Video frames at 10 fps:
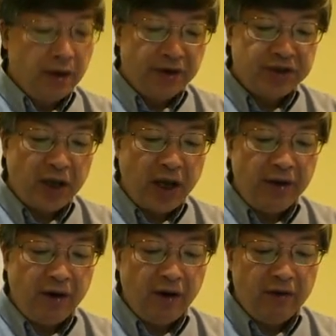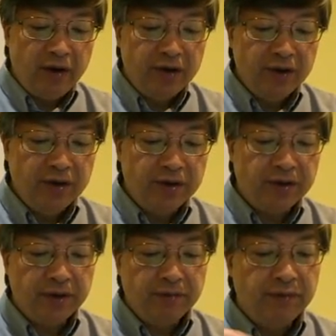This n over
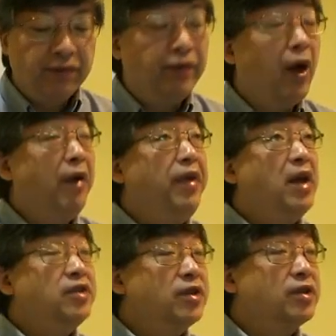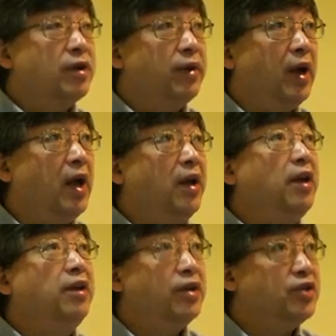2, not necessarily an
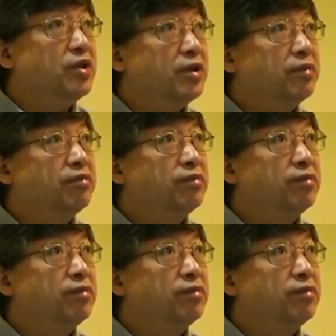integer.